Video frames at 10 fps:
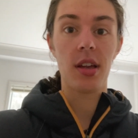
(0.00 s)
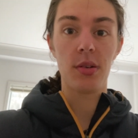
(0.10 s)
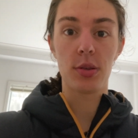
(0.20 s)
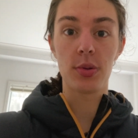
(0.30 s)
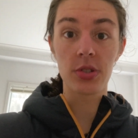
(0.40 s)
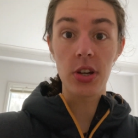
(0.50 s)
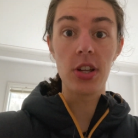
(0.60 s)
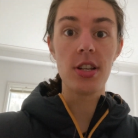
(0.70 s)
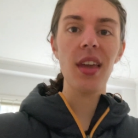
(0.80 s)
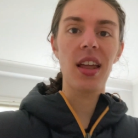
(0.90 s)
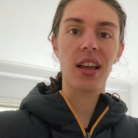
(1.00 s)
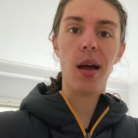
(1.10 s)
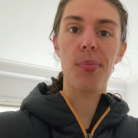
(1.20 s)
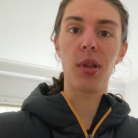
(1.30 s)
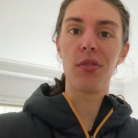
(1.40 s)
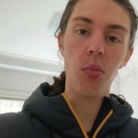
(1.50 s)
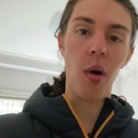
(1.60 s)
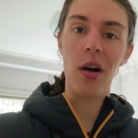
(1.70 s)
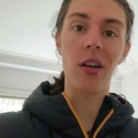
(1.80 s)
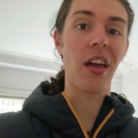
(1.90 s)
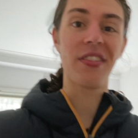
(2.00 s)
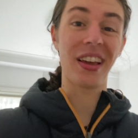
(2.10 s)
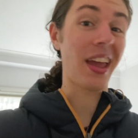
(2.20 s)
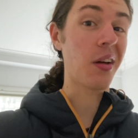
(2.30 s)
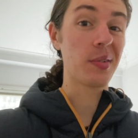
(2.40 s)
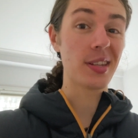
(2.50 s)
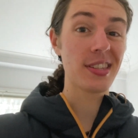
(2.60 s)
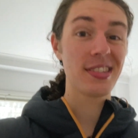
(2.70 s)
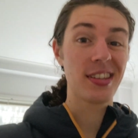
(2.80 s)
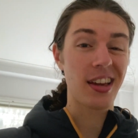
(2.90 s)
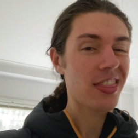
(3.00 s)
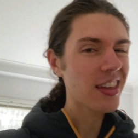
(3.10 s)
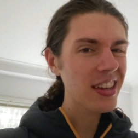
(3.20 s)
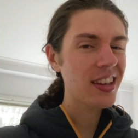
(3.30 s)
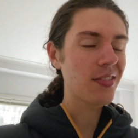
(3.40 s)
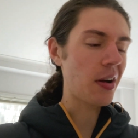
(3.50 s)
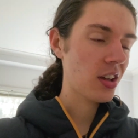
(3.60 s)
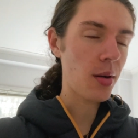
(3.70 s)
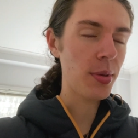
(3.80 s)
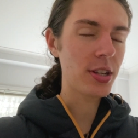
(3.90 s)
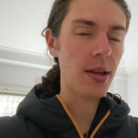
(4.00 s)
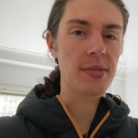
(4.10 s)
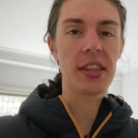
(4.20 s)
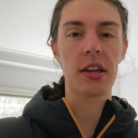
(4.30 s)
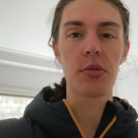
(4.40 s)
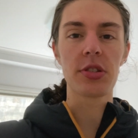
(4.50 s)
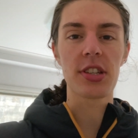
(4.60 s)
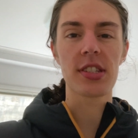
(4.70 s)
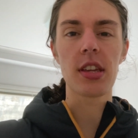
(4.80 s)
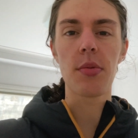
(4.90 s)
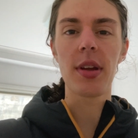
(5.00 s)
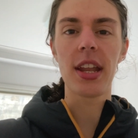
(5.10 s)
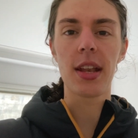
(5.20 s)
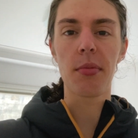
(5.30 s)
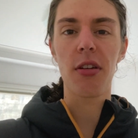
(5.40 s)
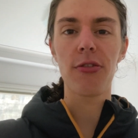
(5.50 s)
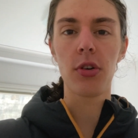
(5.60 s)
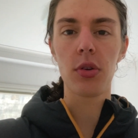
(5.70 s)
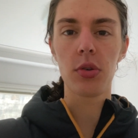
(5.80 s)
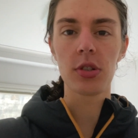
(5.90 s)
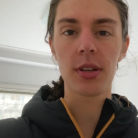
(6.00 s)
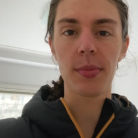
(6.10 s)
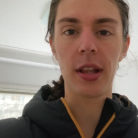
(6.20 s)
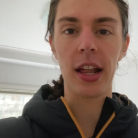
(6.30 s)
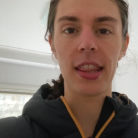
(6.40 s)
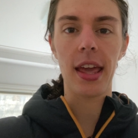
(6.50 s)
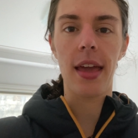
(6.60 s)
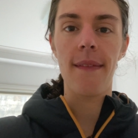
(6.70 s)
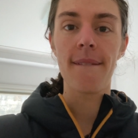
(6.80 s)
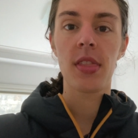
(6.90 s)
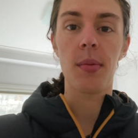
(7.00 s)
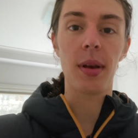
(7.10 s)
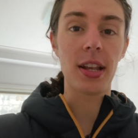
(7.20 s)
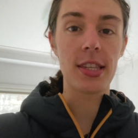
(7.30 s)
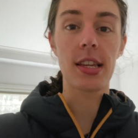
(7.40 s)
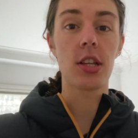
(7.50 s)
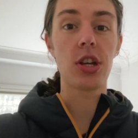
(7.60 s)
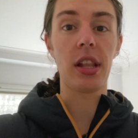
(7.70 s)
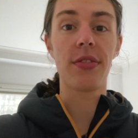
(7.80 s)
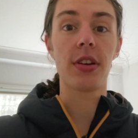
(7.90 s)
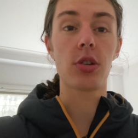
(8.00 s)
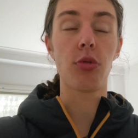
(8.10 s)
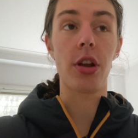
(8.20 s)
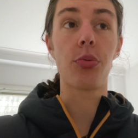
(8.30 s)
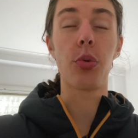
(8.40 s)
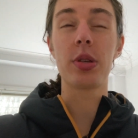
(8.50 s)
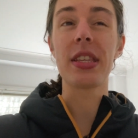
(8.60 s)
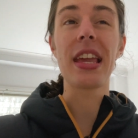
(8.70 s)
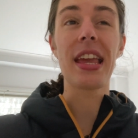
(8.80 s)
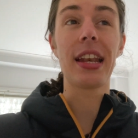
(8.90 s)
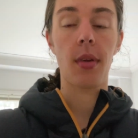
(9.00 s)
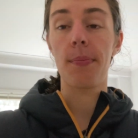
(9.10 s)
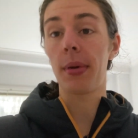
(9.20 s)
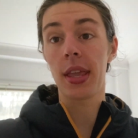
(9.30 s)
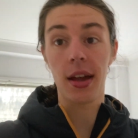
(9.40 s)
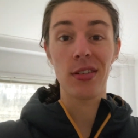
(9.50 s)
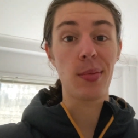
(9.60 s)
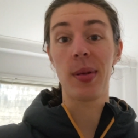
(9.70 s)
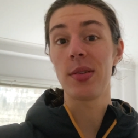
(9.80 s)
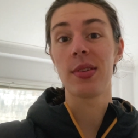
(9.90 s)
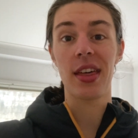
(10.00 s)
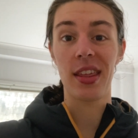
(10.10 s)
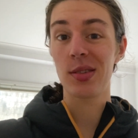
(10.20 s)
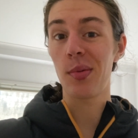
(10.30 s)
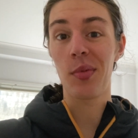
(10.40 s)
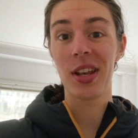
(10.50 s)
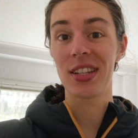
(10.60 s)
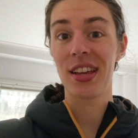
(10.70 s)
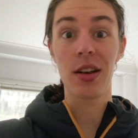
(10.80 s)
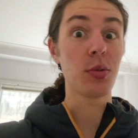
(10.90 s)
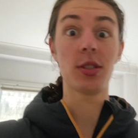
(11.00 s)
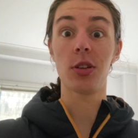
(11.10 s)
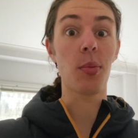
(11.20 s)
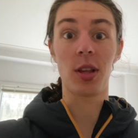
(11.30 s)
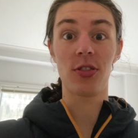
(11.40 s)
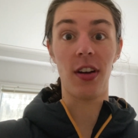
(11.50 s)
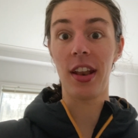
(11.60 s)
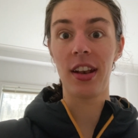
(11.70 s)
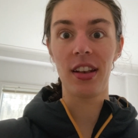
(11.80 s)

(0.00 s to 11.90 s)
which was good. Had a couple of wildlife encounters, I think. Well, a couple of times, I think it was just seaweed hitting my foot or something like that. But I did see a jellyfish right towards the end. But yeah, really pleased with how that swim went. And it was so much fun.